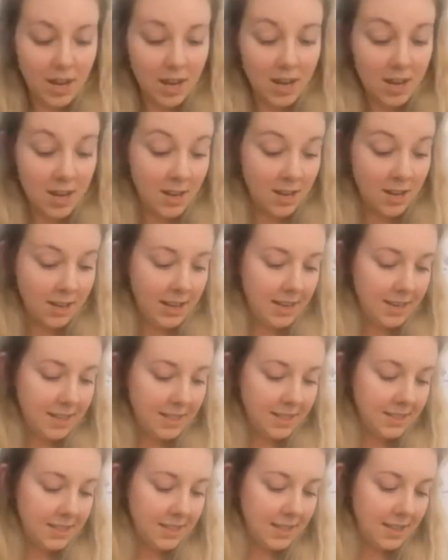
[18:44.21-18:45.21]
curl
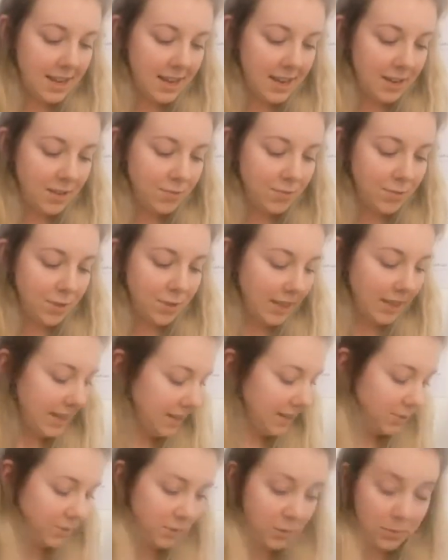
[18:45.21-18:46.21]
it and roll it
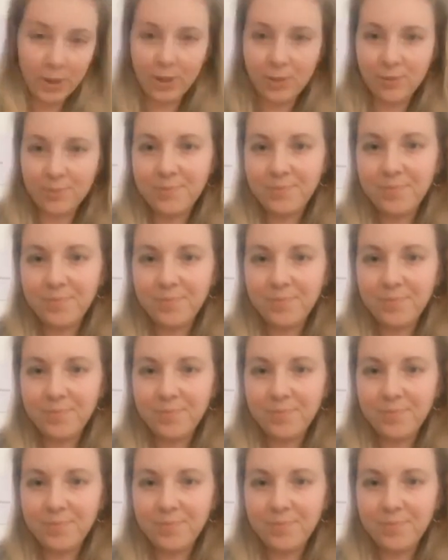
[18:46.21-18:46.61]
into a ball.